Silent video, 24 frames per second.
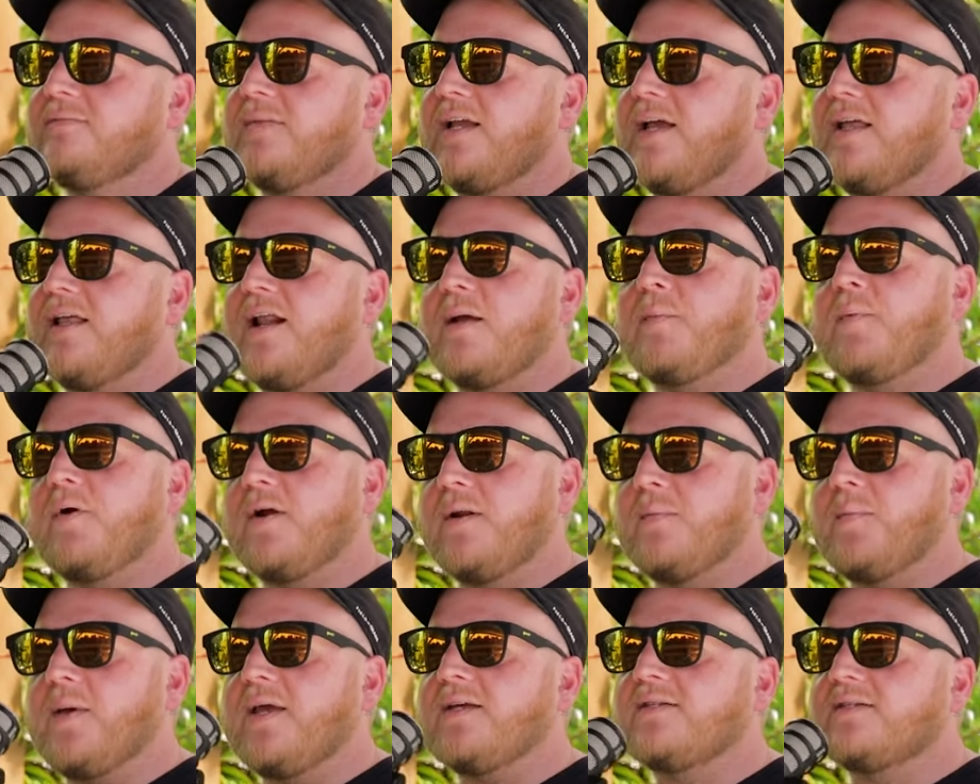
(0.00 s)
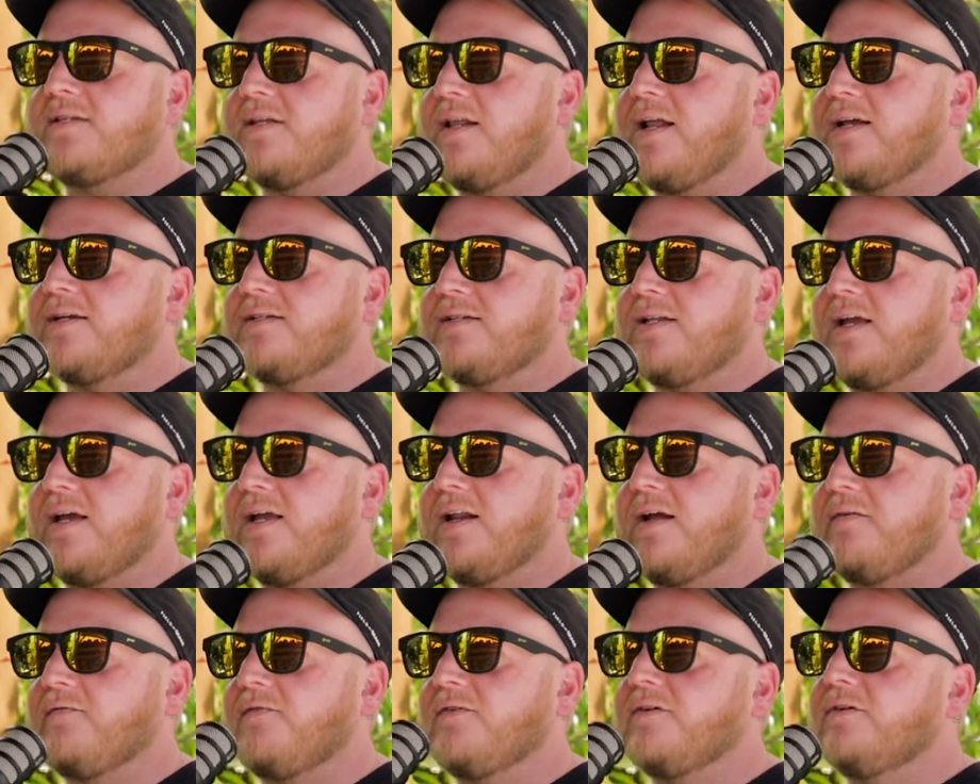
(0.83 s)
Yeah. And I bought a bass the next
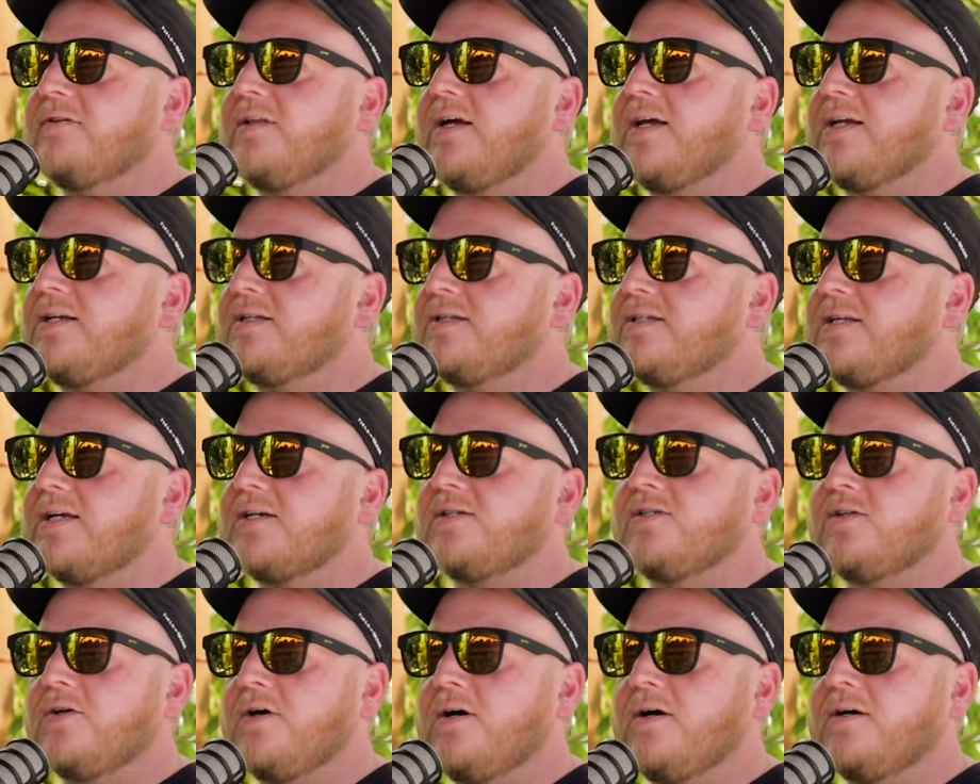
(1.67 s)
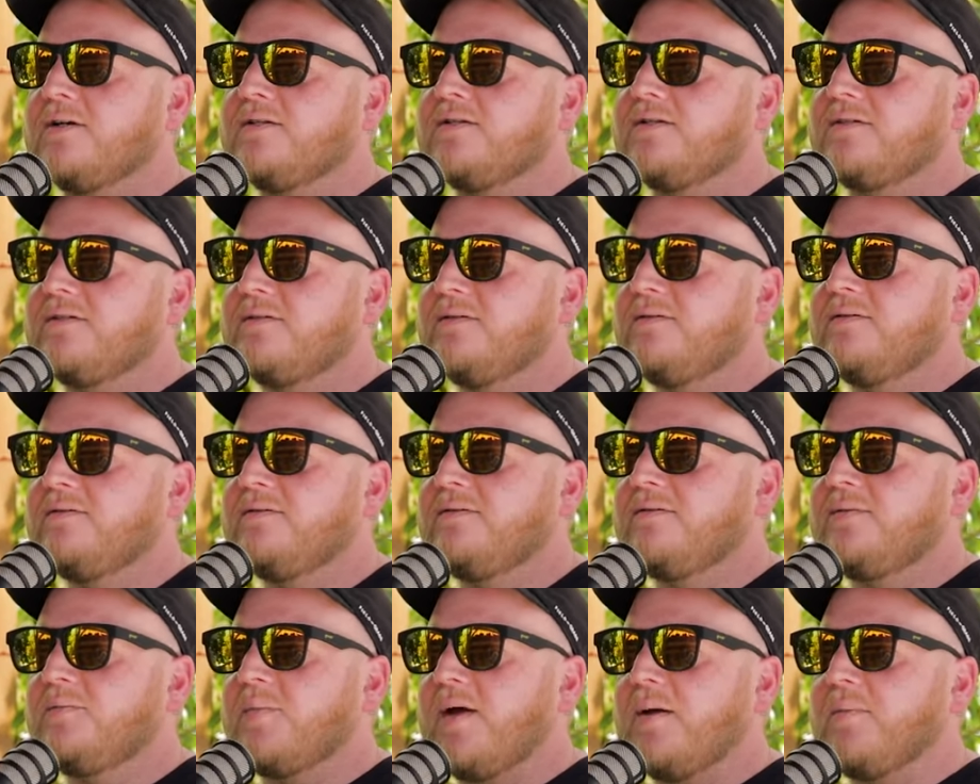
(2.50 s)
day and I've learned like six songs
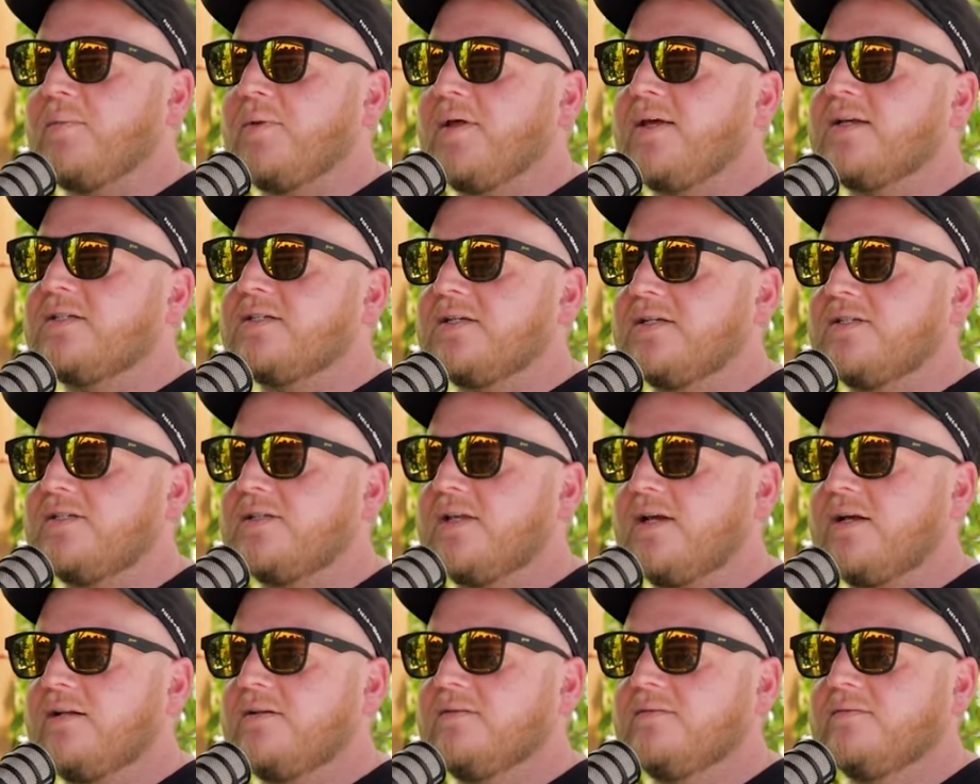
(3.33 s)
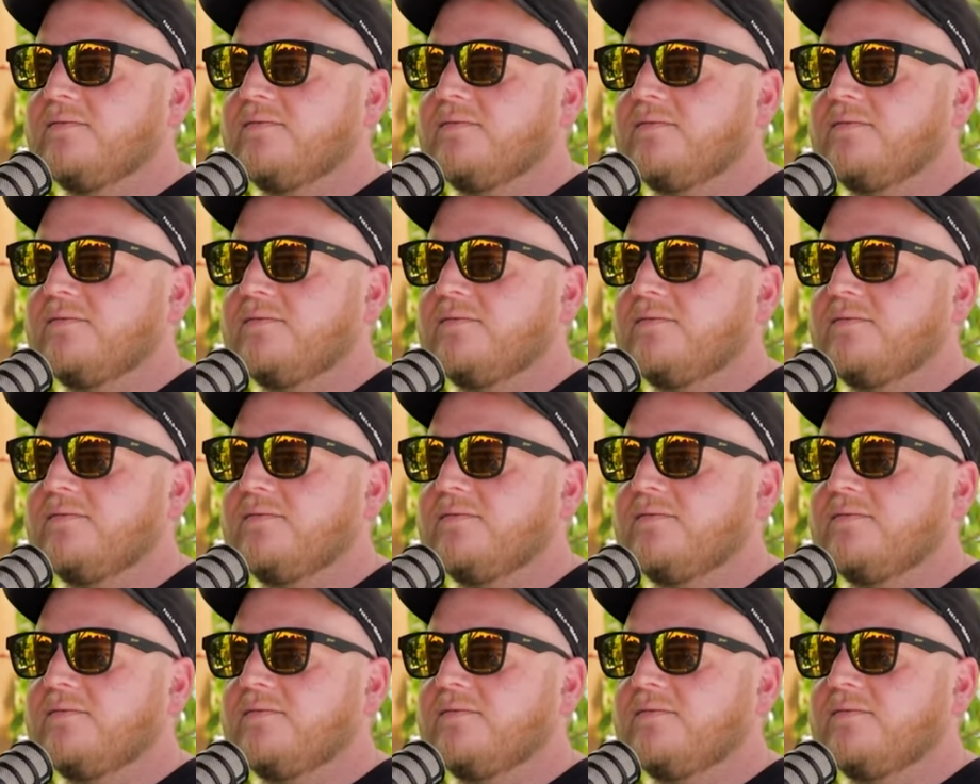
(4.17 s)
by Blink since then.